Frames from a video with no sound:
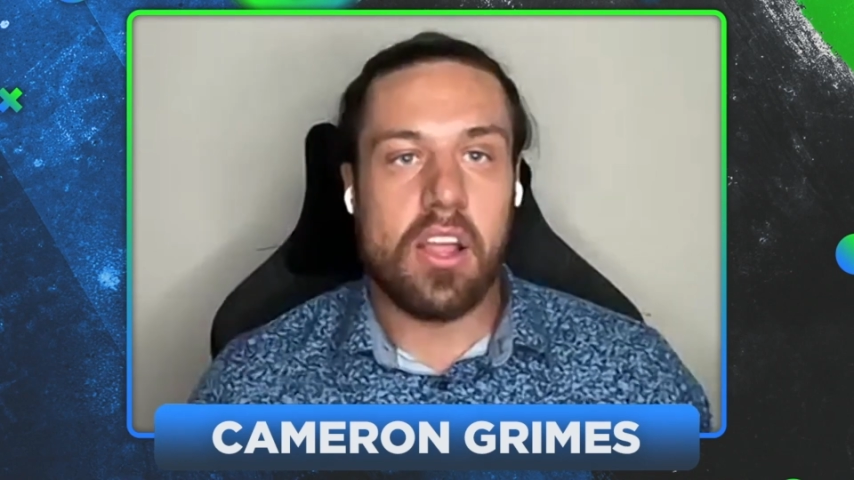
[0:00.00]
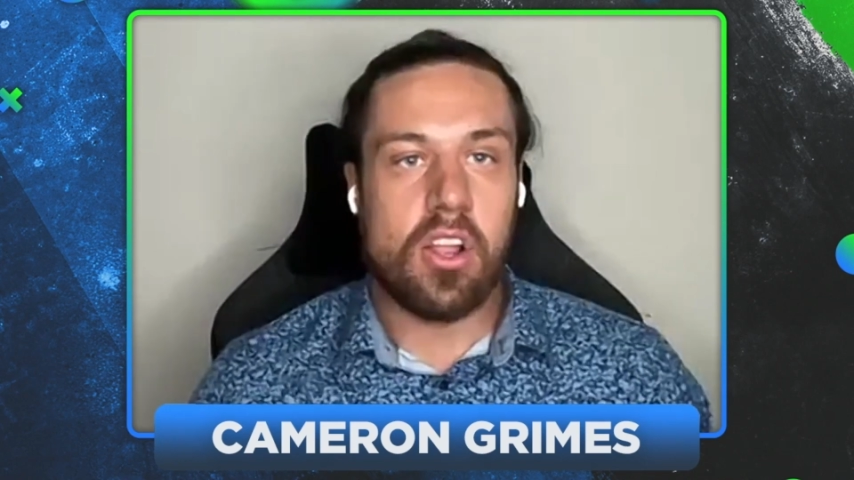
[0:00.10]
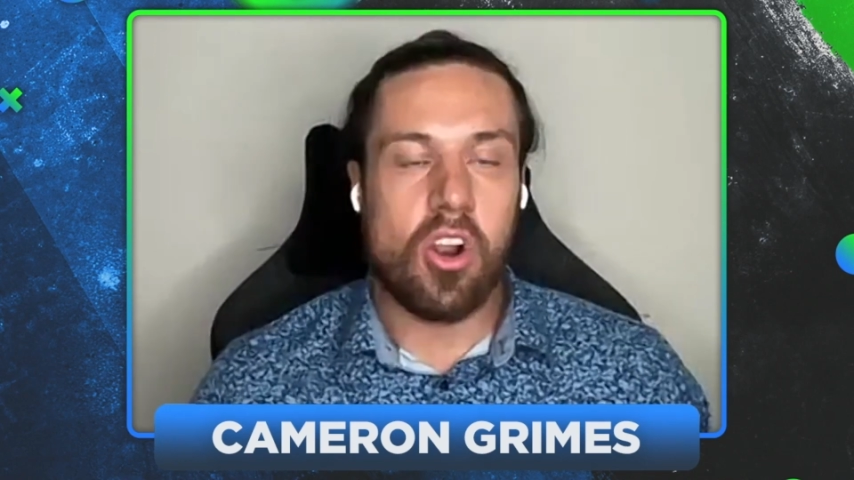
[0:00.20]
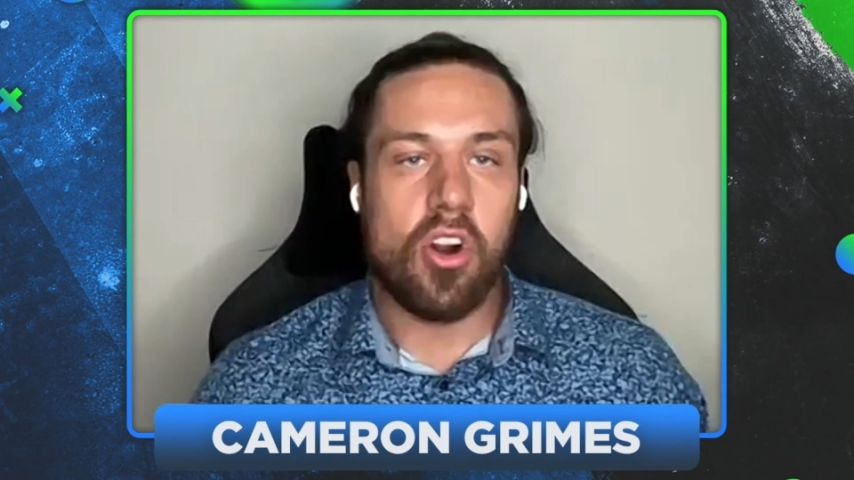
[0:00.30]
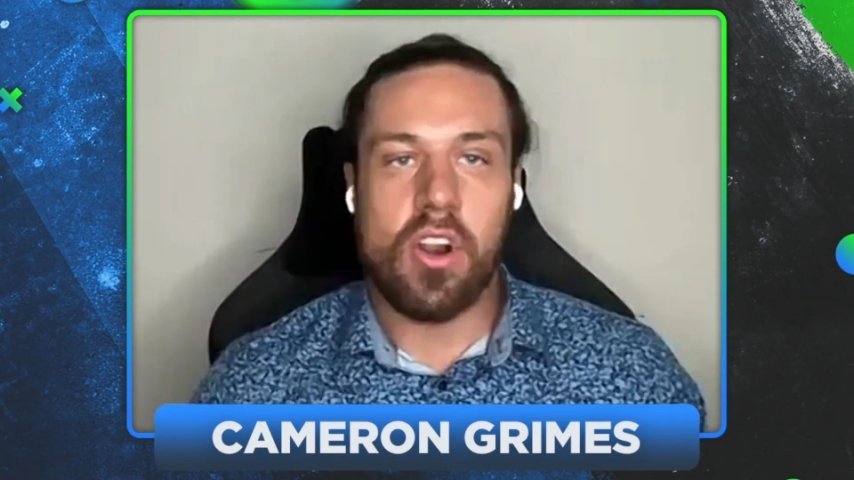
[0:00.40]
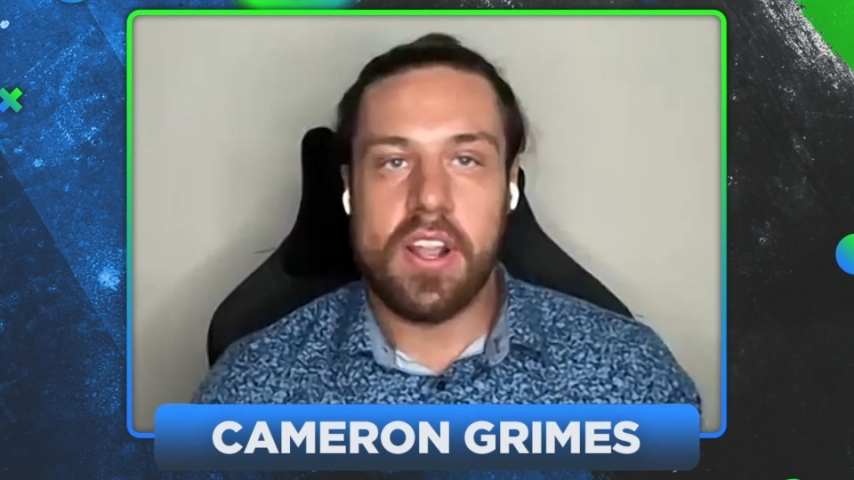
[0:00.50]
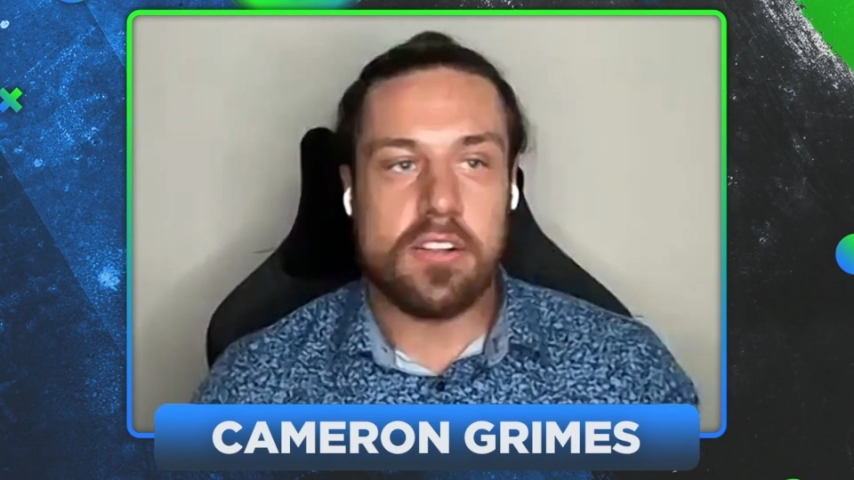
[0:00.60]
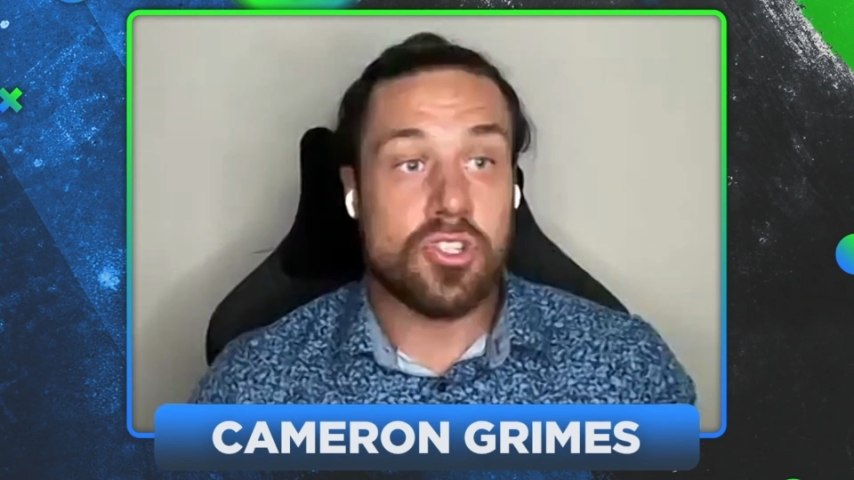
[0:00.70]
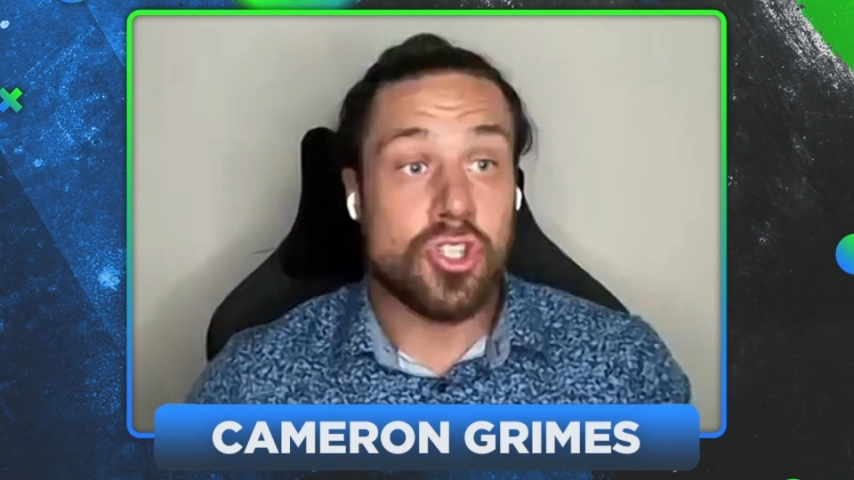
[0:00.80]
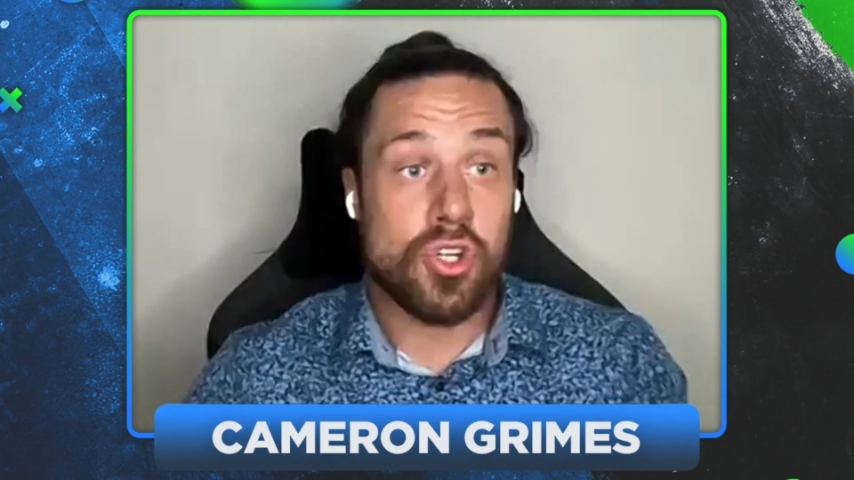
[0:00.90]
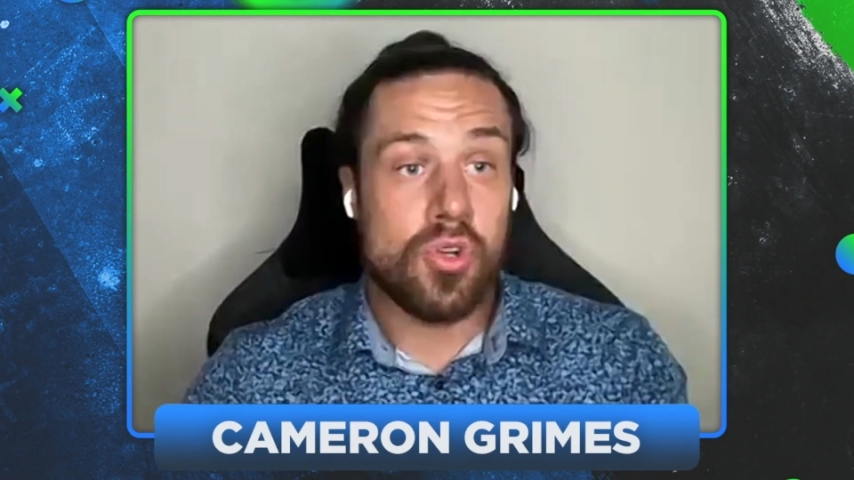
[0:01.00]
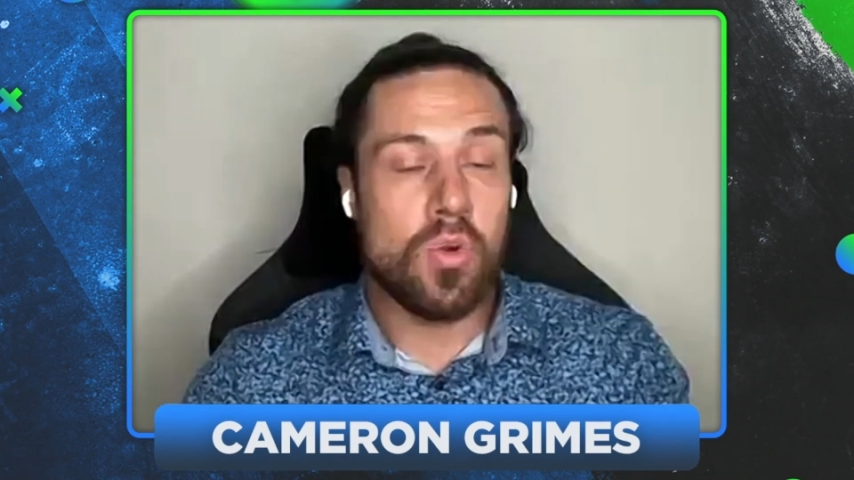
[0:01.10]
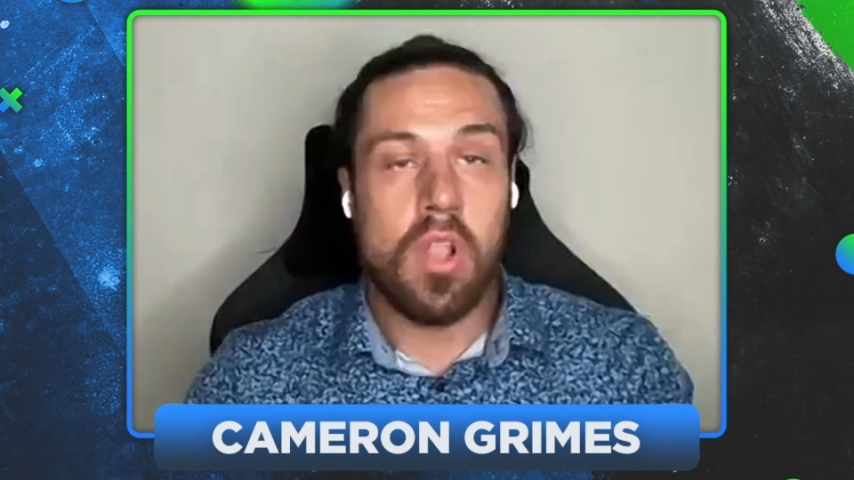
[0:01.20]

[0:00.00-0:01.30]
current true